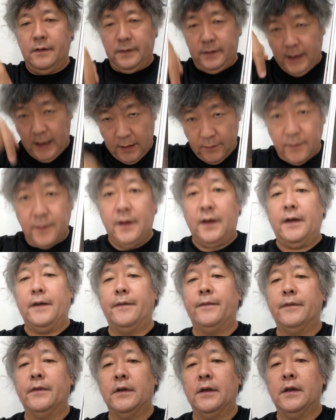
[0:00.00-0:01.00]
down there,
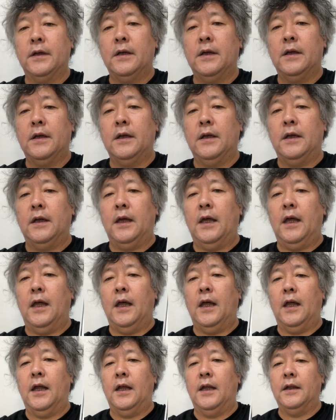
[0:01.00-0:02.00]

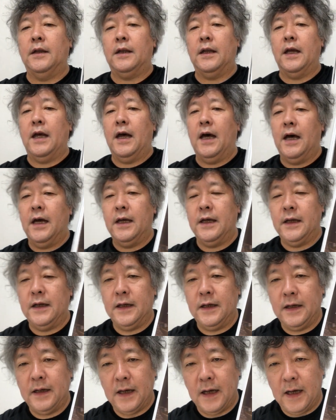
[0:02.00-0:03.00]
and
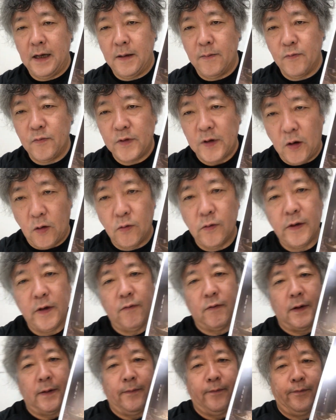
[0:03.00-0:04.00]
I am the only
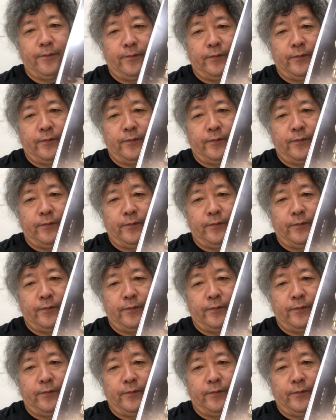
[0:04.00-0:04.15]
one.